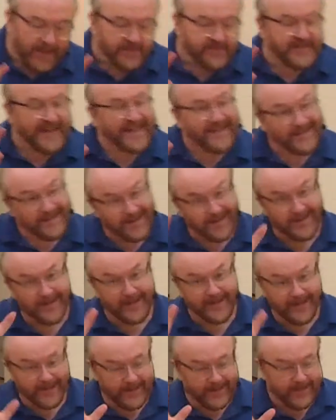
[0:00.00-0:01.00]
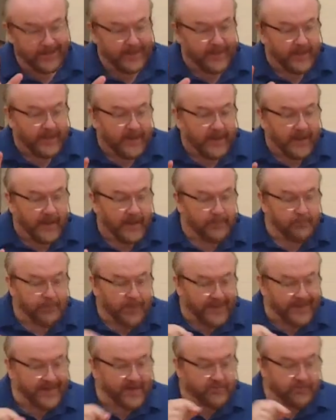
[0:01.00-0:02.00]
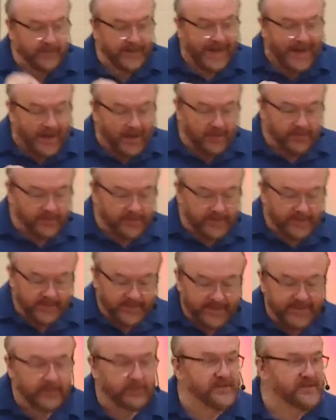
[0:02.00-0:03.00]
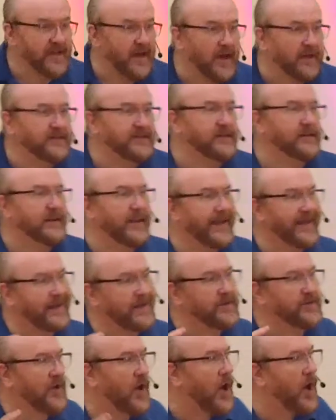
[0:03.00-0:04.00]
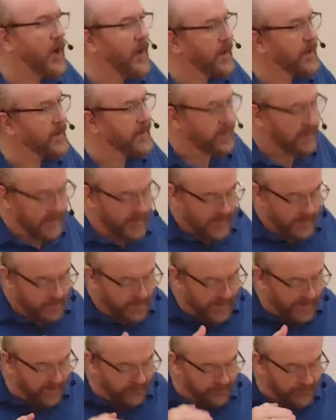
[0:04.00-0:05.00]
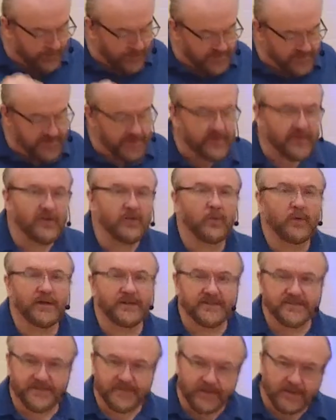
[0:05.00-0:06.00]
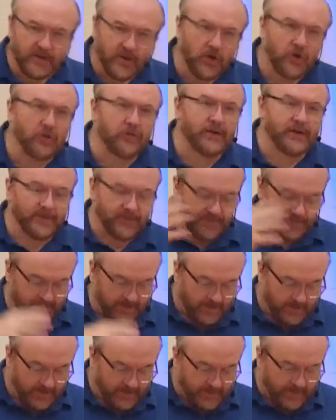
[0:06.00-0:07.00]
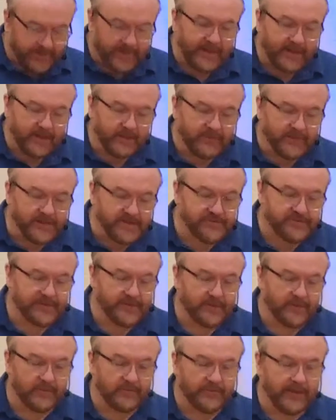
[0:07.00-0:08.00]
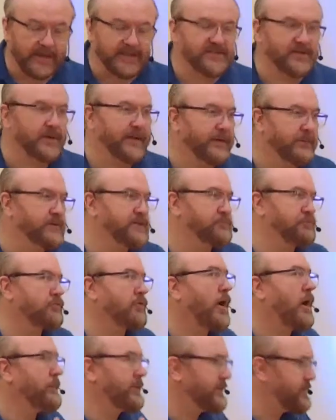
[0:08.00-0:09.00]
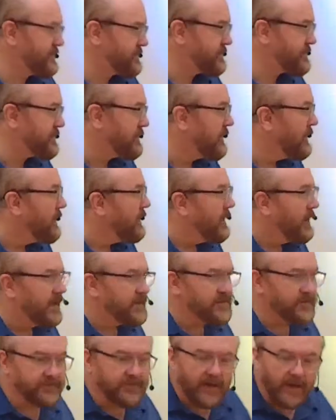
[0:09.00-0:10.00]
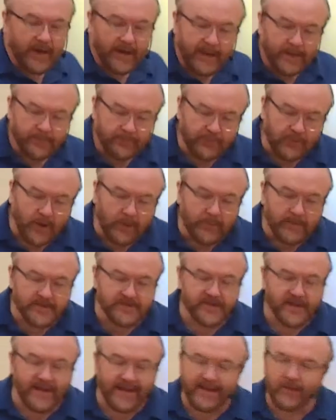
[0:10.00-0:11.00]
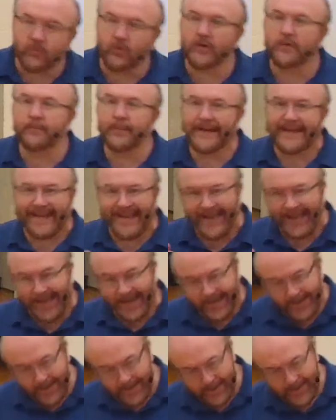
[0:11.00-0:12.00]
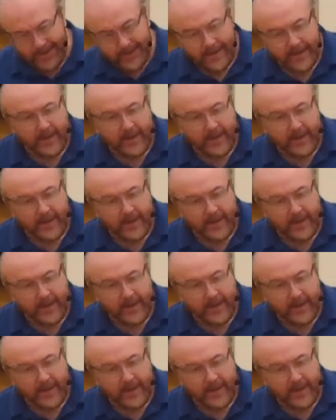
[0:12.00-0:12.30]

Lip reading: technically, but in reality, he was hunted like a dog by the person who was the current king of Israel, right? So he was promised, a divine promise, that he would be king,